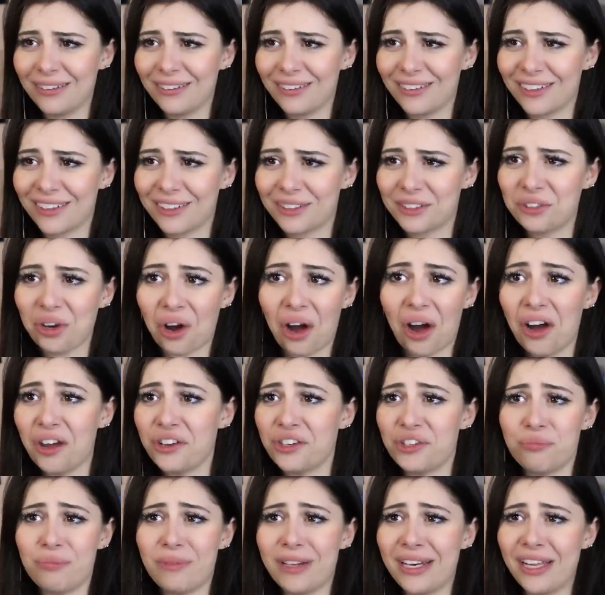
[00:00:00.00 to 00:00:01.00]
I don't wanna
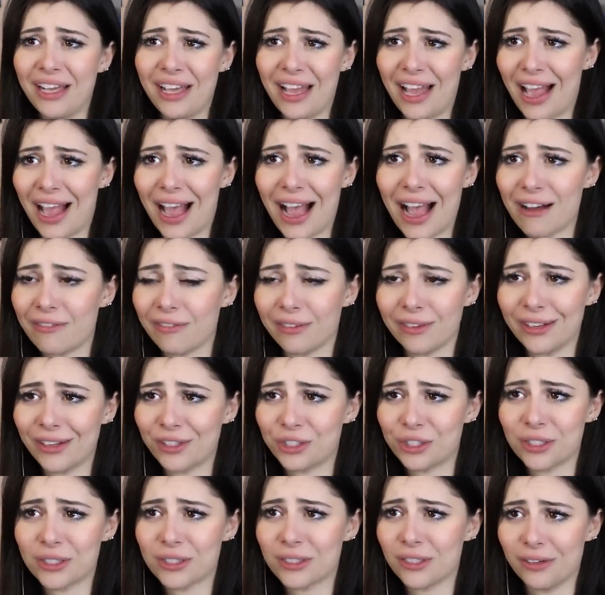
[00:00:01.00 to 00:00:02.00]
dodge mini
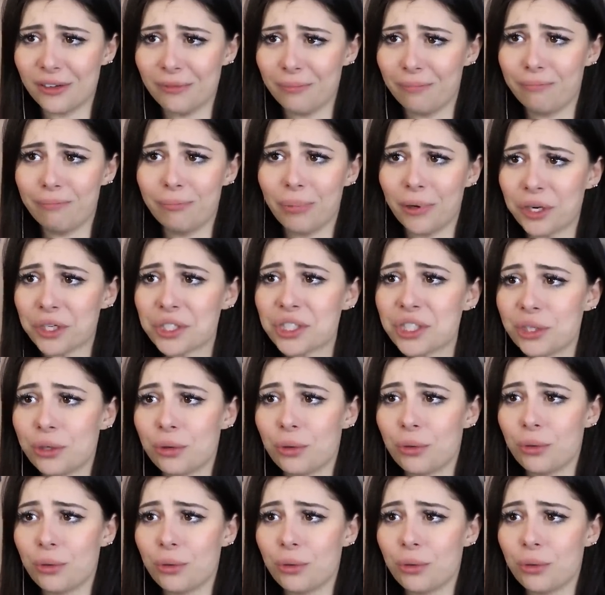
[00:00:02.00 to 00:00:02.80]
avalanches on a bungee